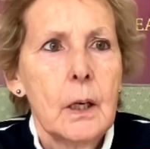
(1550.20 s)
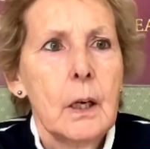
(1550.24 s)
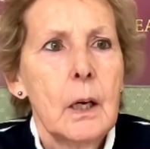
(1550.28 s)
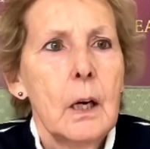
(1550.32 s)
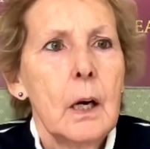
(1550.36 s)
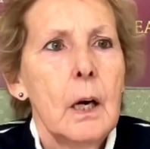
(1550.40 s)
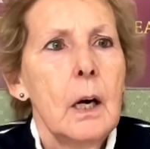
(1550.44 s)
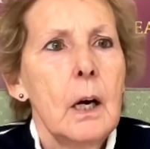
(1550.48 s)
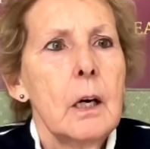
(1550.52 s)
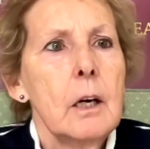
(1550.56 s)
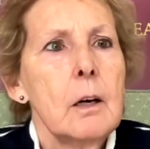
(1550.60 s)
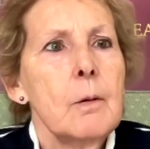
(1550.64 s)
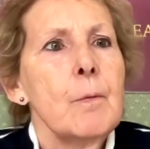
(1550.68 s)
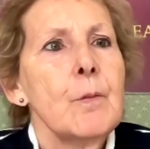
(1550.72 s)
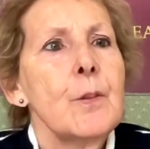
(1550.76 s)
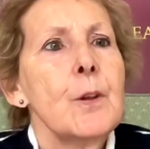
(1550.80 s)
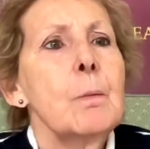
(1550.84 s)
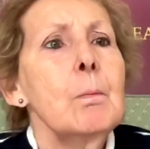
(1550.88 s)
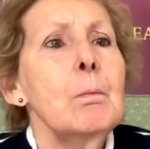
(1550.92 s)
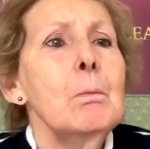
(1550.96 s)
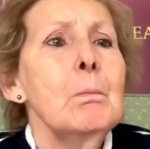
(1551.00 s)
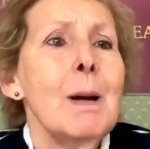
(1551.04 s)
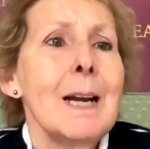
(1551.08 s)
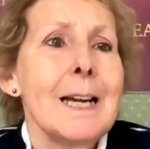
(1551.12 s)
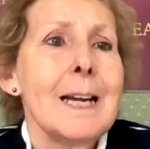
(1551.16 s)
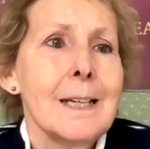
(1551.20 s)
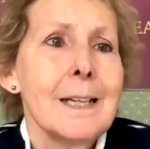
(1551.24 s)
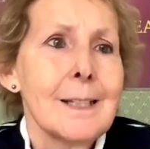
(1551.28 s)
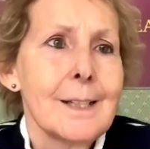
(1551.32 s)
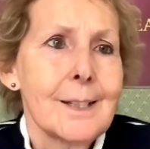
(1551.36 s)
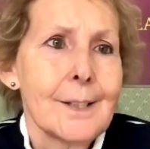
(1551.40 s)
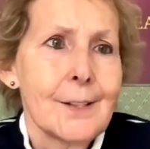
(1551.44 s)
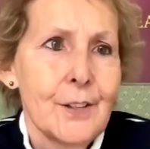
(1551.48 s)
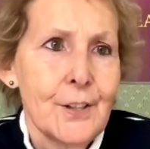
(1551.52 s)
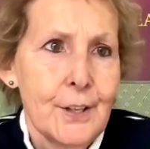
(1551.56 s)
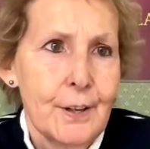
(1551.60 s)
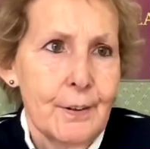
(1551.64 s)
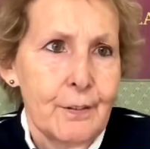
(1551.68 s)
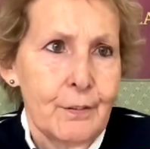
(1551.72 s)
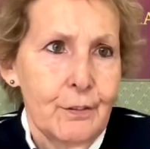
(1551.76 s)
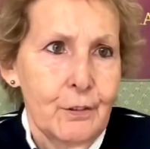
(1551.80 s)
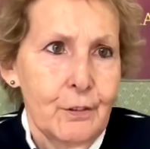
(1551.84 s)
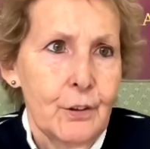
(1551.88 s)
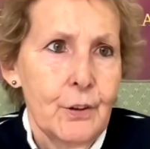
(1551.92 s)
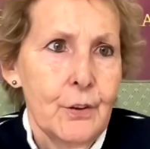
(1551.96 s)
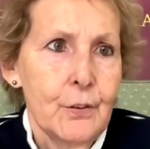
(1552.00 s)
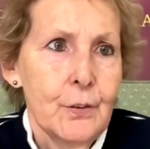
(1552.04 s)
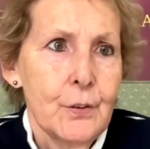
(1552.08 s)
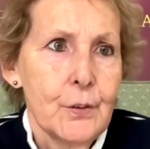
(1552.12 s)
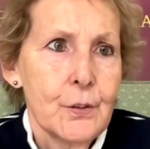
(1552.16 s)
that makes the
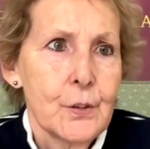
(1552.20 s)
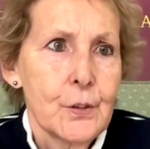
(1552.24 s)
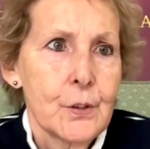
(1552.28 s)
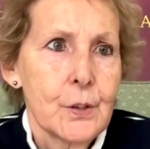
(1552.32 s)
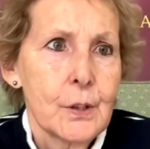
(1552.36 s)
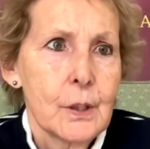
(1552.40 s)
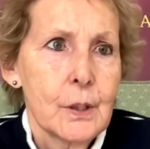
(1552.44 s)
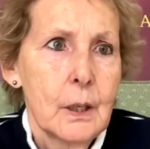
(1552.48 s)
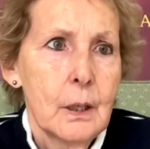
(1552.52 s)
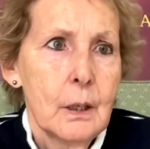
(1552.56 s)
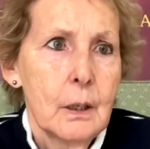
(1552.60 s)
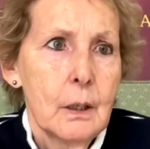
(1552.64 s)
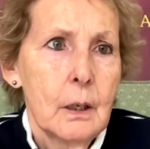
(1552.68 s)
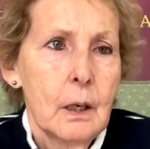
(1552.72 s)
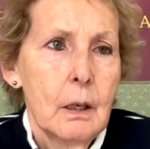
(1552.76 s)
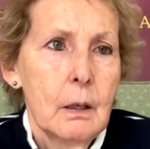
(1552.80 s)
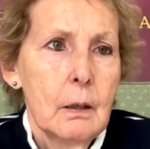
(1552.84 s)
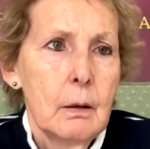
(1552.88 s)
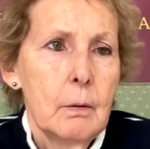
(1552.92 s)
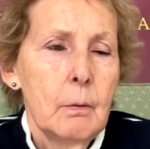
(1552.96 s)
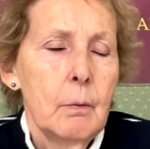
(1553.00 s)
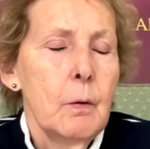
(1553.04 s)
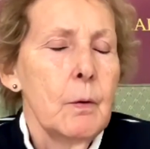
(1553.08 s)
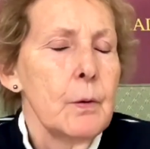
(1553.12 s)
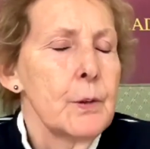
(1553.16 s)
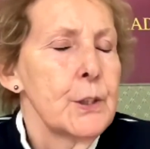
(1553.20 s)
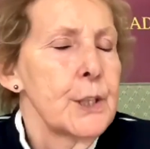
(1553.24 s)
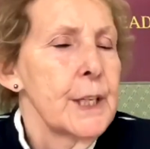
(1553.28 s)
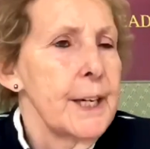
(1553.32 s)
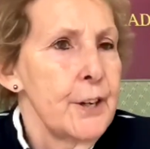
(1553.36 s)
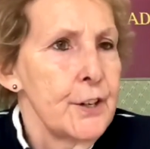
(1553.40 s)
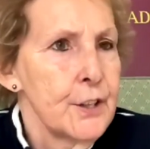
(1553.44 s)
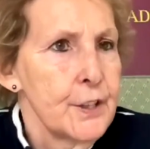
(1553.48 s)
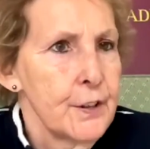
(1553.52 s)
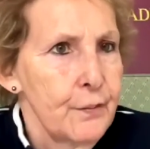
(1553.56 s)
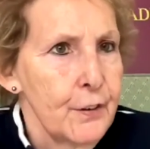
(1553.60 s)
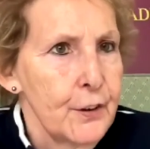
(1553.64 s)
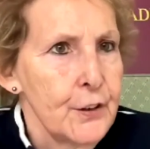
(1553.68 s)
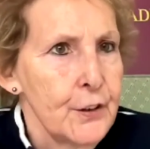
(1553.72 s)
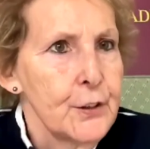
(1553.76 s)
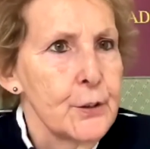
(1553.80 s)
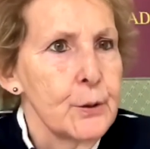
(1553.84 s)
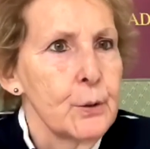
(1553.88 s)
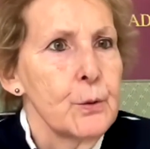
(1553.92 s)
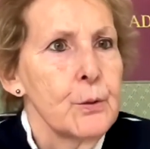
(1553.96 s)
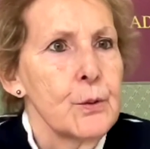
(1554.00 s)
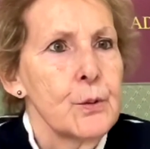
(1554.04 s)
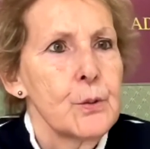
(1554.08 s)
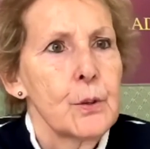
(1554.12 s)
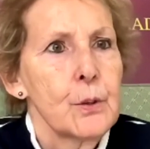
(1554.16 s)
difference to
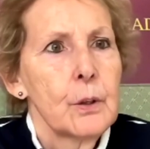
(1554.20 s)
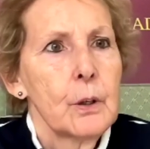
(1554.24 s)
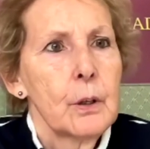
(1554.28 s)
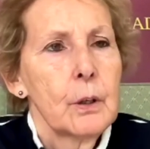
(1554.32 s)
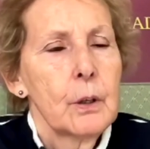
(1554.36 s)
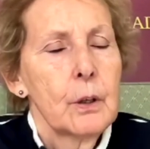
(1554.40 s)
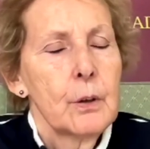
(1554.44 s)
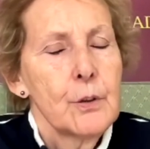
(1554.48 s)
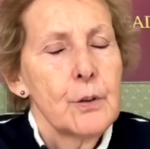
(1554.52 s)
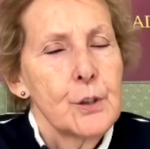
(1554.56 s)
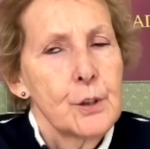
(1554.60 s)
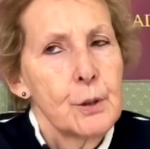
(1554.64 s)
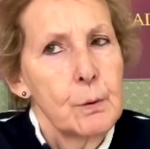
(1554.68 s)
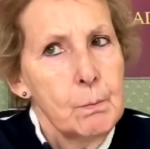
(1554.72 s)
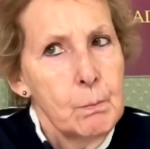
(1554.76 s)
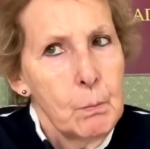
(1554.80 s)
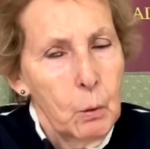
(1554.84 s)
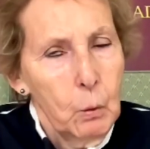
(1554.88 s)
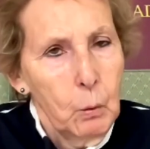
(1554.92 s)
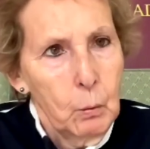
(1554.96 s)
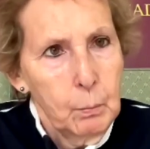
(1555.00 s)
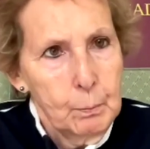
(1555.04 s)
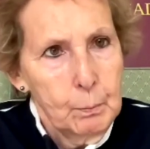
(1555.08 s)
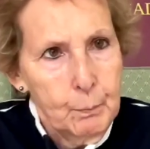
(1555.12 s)
individuals, to more